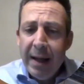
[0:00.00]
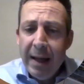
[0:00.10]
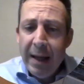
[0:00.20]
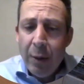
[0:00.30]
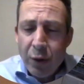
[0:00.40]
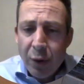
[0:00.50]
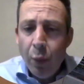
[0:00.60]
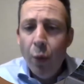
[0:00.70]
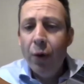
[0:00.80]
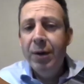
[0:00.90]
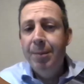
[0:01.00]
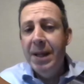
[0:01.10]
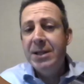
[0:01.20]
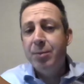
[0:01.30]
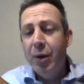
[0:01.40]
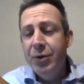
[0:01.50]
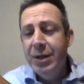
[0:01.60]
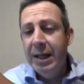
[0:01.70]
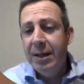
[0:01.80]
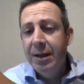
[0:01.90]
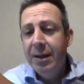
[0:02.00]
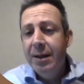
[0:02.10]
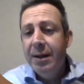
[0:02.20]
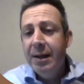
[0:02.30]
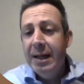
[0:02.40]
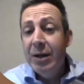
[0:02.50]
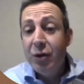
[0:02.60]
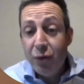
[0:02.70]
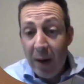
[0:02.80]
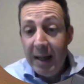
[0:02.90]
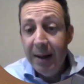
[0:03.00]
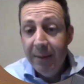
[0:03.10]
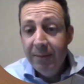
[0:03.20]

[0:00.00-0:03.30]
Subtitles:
it was awarded the best project in Australia.